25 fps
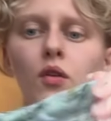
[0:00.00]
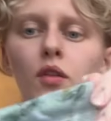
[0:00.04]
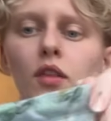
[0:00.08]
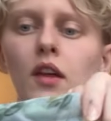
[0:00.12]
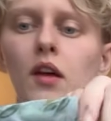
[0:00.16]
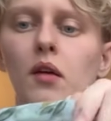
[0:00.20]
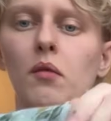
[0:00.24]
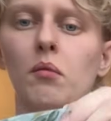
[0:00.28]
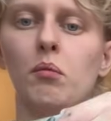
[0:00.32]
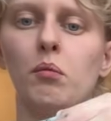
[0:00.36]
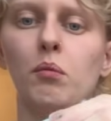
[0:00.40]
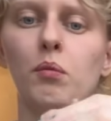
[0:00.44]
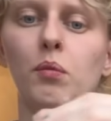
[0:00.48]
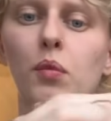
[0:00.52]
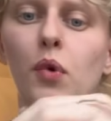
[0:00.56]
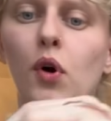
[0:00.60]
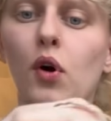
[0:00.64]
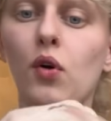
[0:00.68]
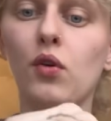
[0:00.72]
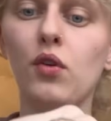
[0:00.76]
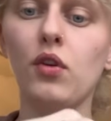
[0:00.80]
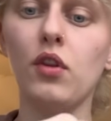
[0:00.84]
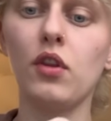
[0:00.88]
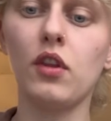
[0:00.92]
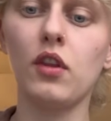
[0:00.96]
that
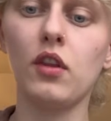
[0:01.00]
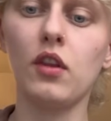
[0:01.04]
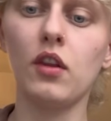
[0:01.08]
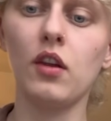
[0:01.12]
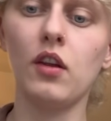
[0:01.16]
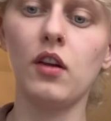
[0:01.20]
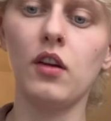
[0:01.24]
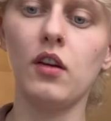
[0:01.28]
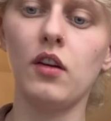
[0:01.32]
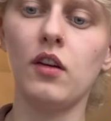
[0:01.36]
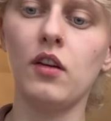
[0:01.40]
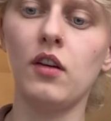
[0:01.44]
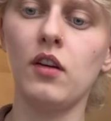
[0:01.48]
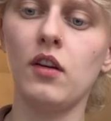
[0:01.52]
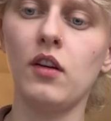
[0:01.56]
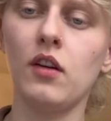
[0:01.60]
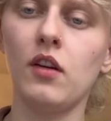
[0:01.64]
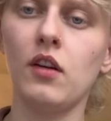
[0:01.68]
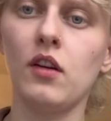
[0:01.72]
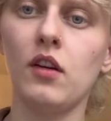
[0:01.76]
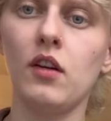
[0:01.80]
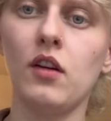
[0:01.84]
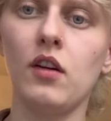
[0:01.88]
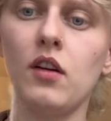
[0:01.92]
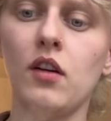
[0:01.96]
both
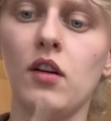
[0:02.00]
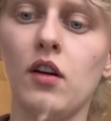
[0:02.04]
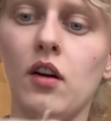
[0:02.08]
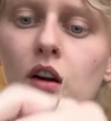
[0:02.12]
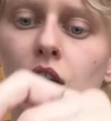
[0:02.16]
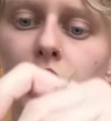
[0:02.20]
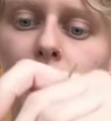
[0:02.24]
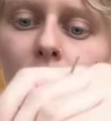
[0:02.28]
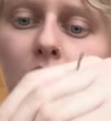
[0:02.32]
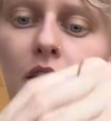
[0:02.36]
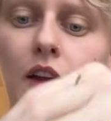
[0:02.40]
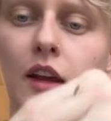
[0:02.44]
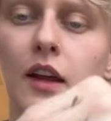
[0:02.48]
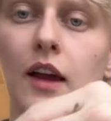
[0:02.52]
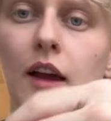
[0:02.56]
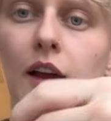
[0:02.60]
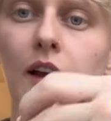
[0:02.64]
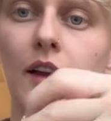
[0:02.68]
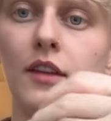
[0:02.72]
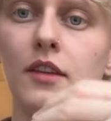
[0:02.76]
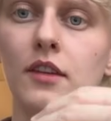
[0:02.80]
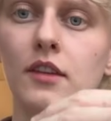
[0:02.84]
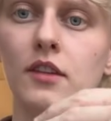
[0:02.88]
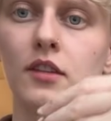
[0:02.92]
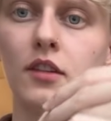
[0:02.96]
of the
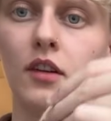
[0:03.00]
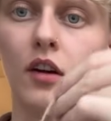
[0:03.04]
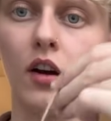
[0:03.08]
ends